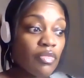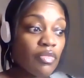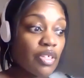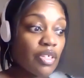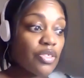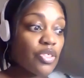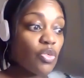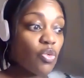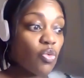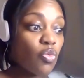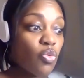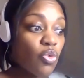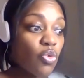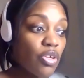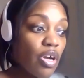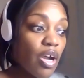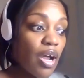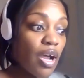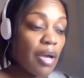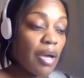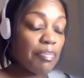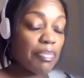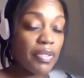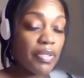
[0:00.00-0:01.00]
it's an
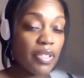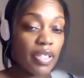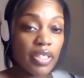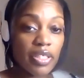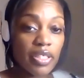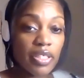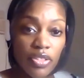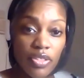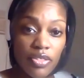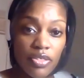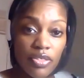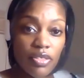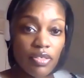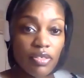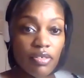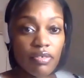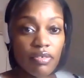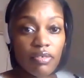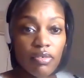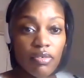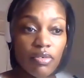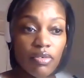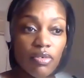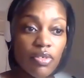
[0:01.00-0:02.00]
order I placed
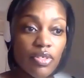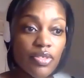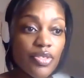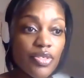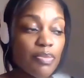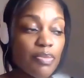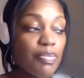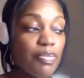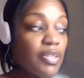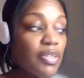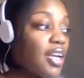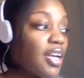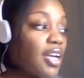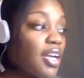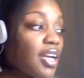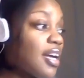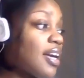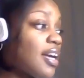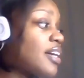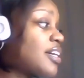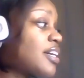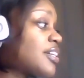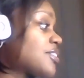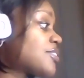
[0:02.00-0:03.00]
on
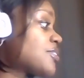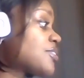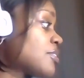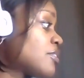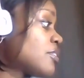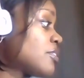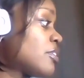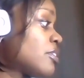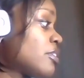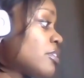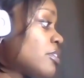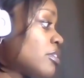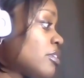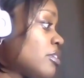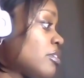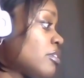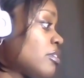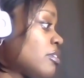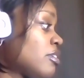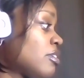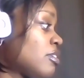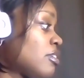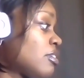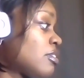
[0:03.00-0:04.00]
supplies.
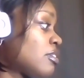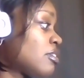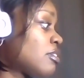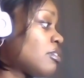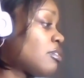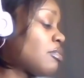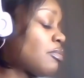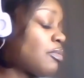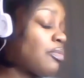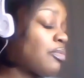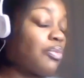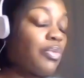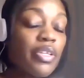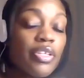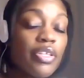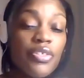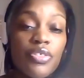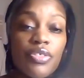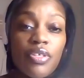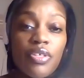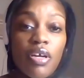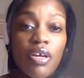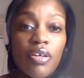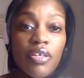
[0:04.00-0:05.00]
When it
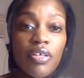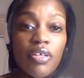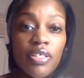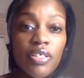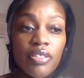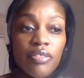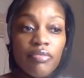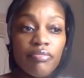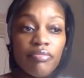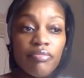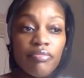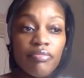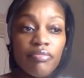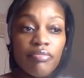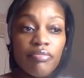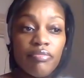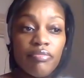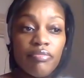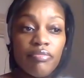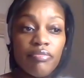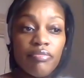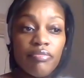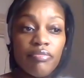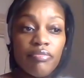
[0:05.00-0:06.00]
started,
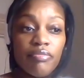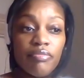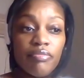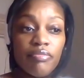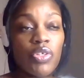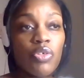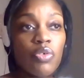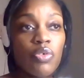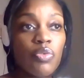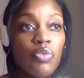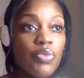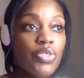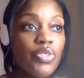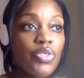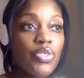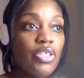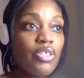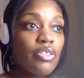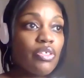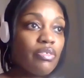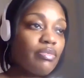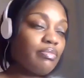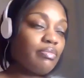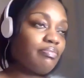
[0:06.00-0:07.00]
when we knew it was
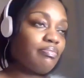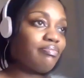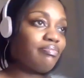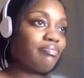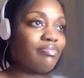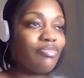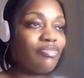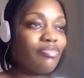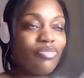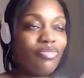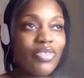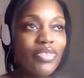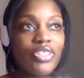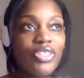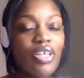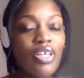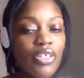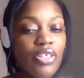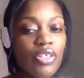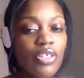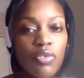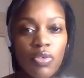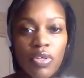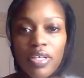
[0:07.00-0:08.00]
here, we started
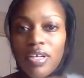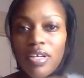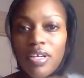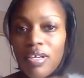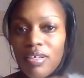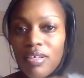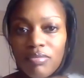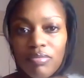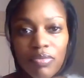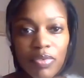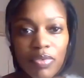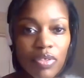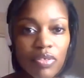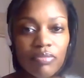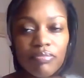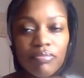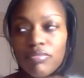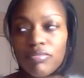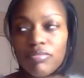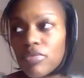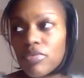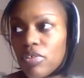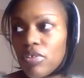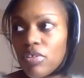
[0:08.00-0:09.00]
going out. We're,
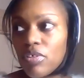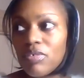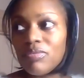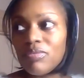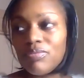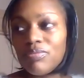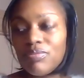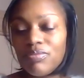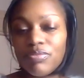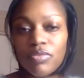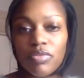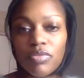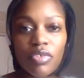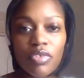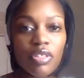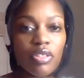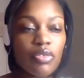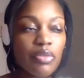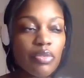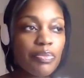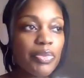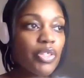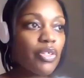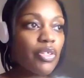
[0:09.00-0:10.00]
a
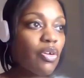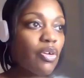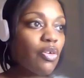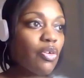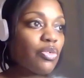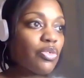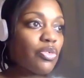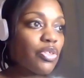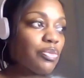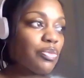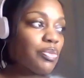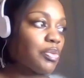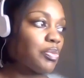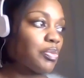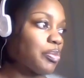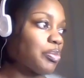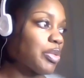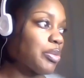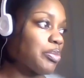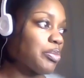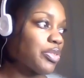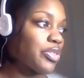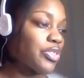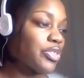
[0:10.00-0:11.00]
little bit older. We
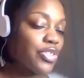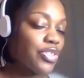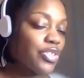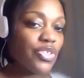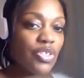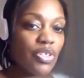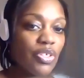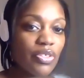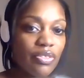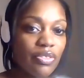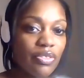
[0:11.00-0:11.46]
remember just